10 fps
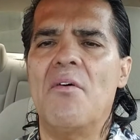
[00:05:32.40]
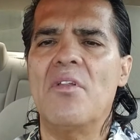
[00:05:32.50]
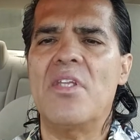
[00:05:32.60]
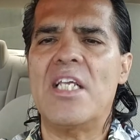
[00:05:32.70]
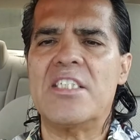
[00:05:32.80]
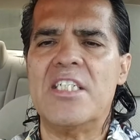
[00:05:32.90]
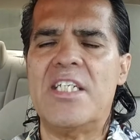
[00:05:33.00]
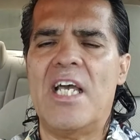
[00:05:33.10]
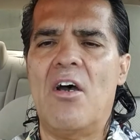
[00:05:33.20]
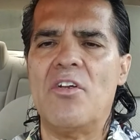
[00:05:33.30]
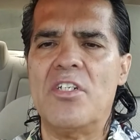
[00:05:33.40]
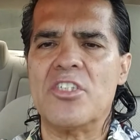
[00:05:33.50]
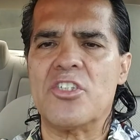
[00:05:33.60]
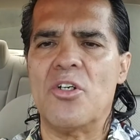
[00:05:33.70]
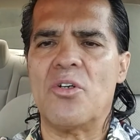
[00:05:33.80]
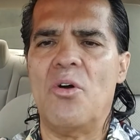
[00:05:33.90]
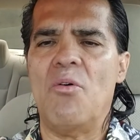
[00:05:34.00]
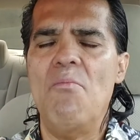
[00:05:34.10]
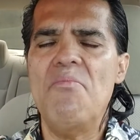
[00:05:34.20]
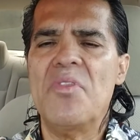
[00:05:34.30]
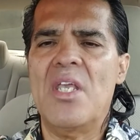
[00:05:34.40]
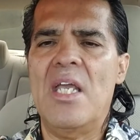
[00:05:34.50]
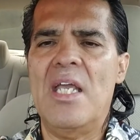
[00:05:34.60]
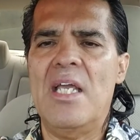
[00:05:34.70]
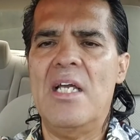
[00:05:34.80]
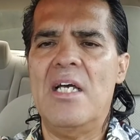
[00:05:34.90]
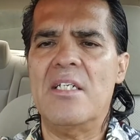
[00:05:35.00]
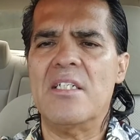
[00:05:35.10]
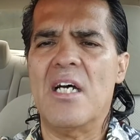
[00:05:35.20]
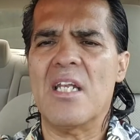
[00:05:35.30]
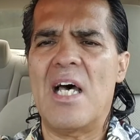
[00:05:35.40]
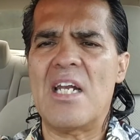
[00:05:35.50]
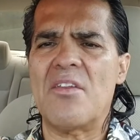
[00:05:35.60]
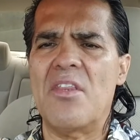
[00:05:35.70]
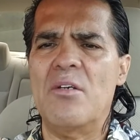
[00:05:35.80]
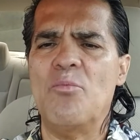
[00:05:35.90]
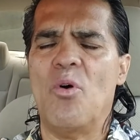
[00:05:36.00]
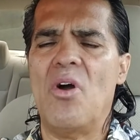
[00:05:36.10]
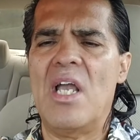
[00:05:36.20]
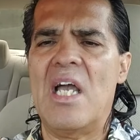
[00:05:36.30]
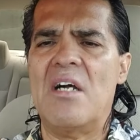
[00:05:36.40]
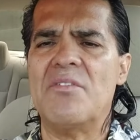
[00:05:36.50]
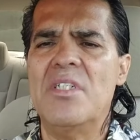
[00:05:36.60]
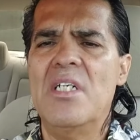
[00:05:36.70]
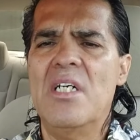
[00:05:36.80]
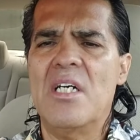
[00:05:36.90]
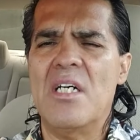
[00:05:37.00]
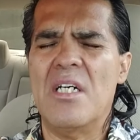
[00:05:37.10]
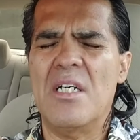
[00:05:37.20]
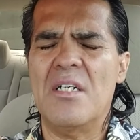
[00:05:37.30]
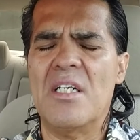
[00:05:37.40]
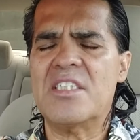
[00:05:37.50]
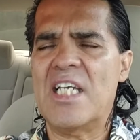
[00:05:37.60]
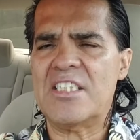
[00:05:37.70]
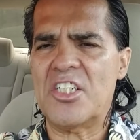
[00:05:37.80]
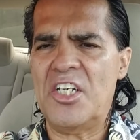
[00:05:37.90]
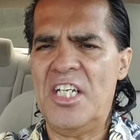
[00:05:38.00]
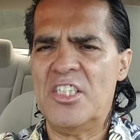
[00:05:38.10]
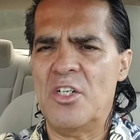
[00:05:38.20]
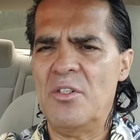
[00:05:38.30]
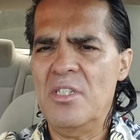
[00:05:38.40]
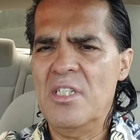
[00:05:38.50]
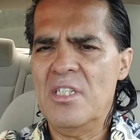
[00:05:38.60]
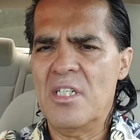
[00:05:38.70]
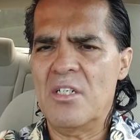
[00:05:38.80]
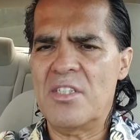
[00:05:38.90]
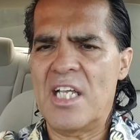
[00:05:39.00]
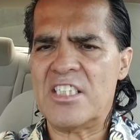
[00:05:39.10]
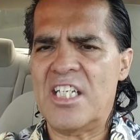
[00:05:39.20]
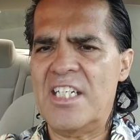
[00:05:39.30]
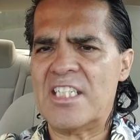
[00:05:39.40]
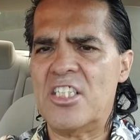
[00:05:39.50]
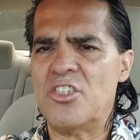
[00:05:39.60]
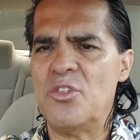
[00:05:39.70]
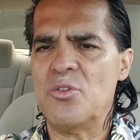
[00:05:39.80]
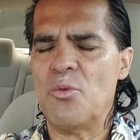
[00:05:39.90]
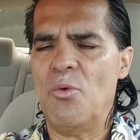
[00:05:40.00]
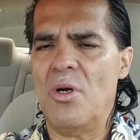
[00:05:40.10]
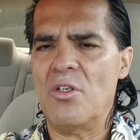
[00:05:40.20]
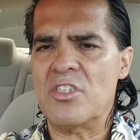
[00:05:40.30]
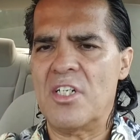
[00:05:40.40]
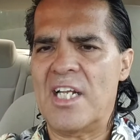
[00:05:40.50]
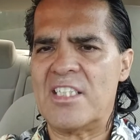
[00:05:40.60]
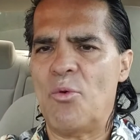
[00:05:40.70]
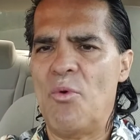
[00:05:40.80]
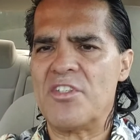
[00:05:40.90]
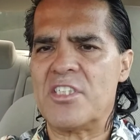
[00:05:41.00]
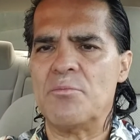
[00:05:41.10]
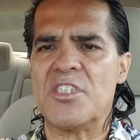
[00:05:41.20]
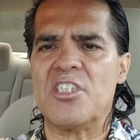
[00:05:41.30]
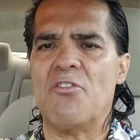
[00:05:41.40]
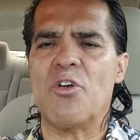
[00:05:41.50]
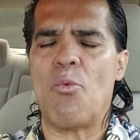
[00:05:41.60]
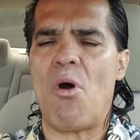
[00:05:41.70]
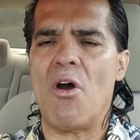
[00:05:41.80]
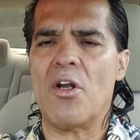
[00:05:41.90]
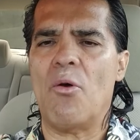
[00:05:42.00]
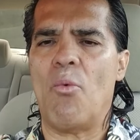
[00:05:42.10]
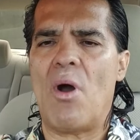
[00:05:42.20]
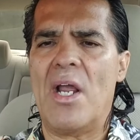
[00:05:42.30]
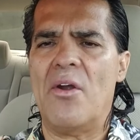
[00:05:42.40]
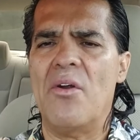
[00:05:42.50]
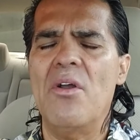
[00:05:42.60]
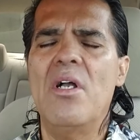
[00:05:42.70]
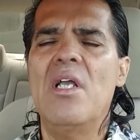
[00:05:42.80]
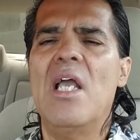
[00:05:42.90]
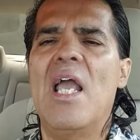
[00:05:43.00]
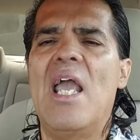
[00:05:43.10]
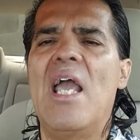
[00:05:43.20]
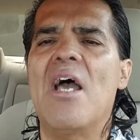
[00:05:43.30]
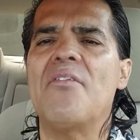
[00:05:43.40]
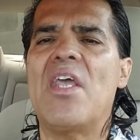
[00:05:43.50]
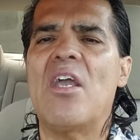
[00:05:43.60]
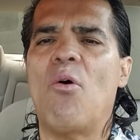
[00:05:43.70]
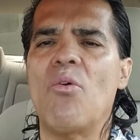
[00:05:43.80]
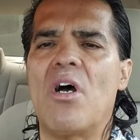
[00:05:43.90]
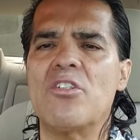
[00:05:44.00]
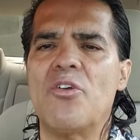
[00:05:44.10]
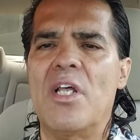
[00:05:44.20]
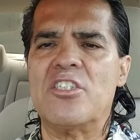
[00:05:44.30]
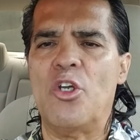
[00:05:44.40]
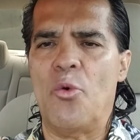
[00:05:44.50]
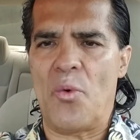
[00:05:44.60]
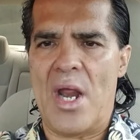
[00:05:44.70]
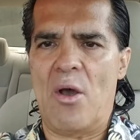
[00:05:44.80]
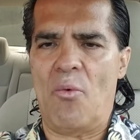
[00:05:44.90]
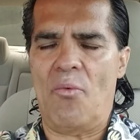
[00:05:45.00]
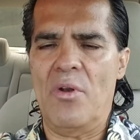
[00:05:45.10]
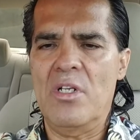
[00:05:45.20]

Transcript: they sit down in a circle, and a lot of them will have a tetrahedron that's connected with some silver wire, and they hold on to that to ground